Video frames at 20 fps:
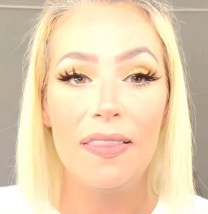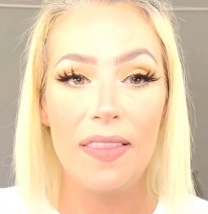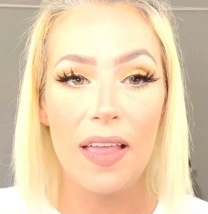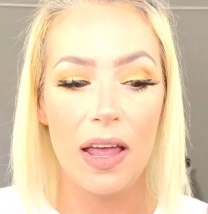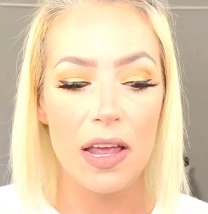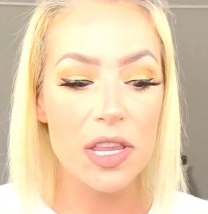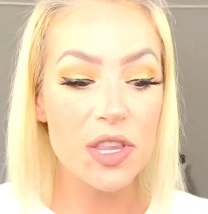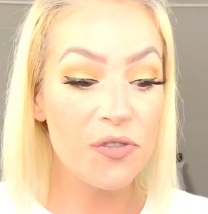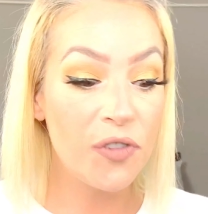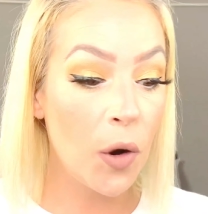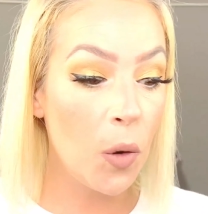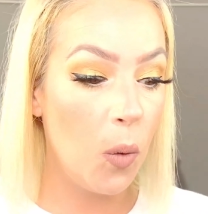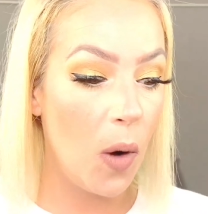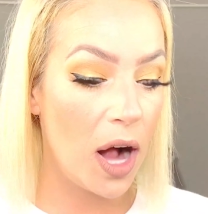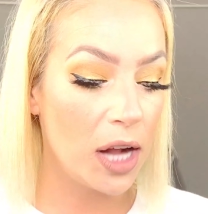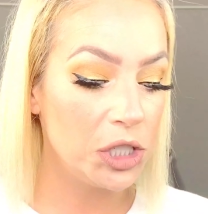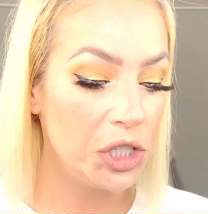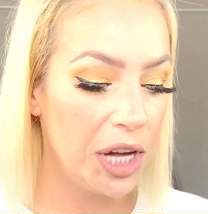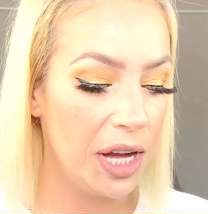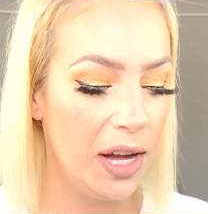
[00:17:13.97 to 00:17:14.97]
thanks for
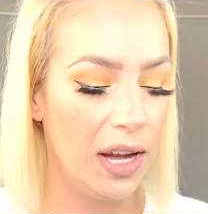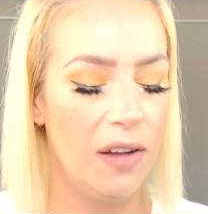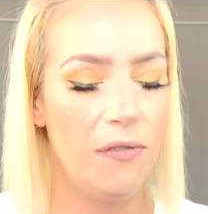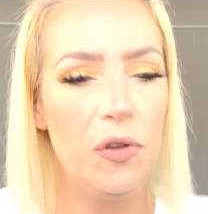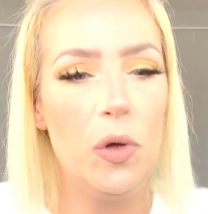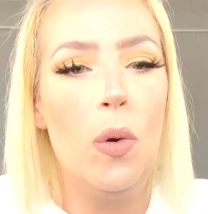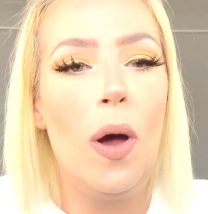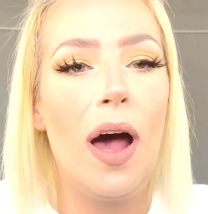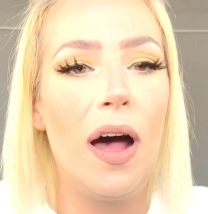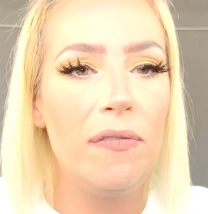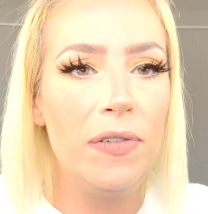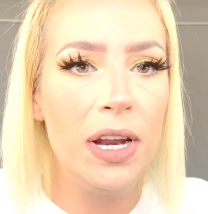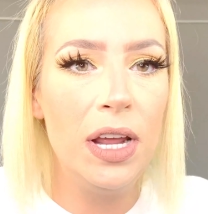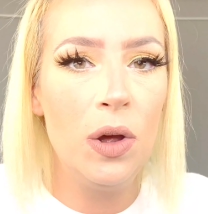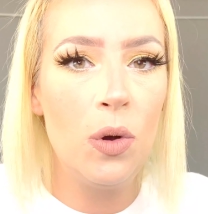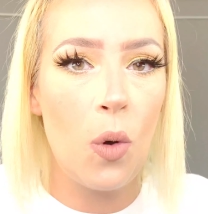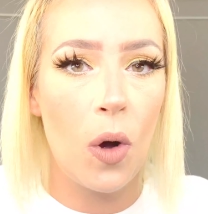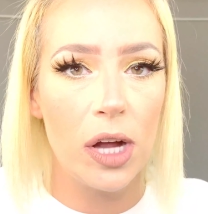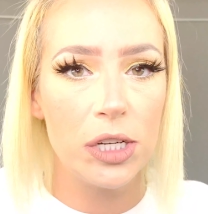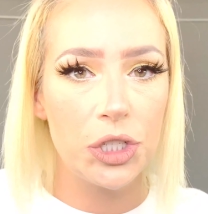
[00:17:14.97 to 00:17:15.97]
watching. If you have any
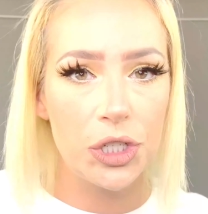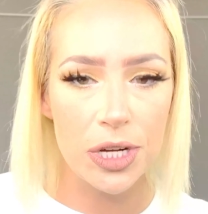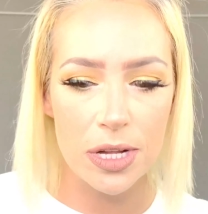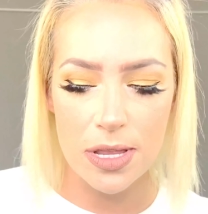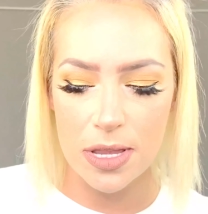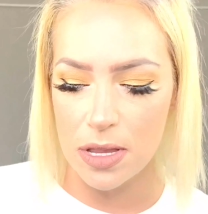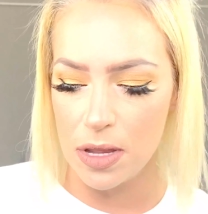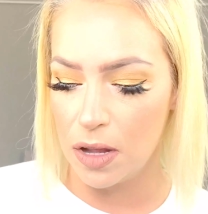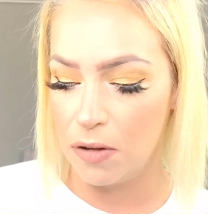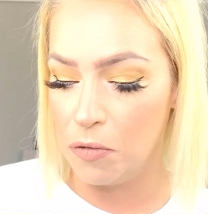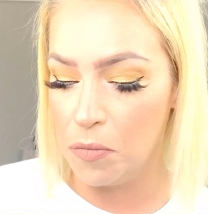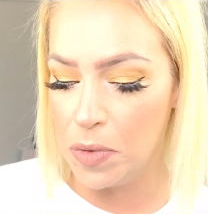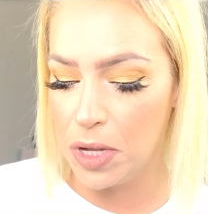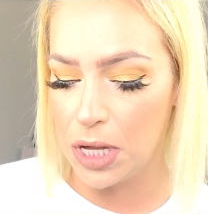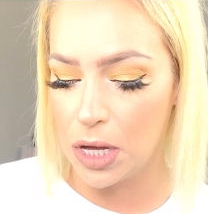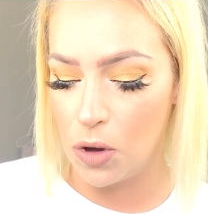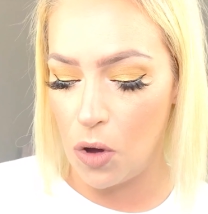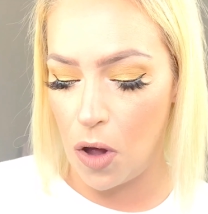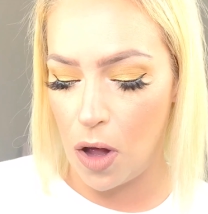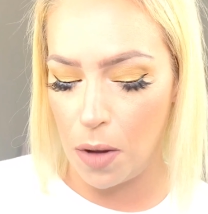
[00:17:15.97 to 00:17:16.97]
questions, leave them in
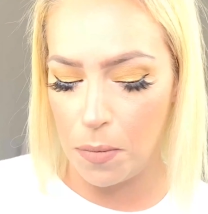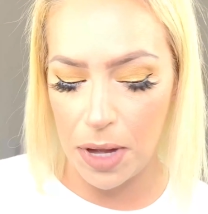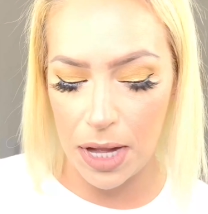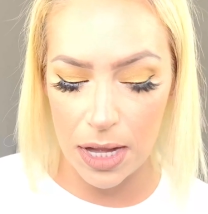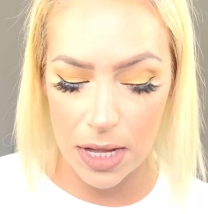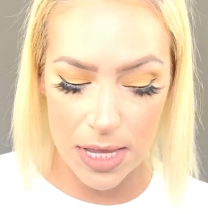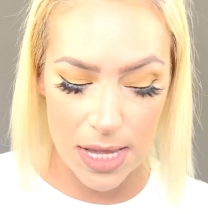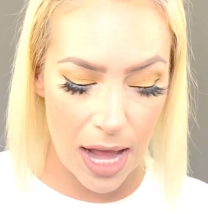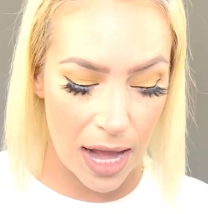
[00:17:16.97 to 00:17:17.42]
the comments.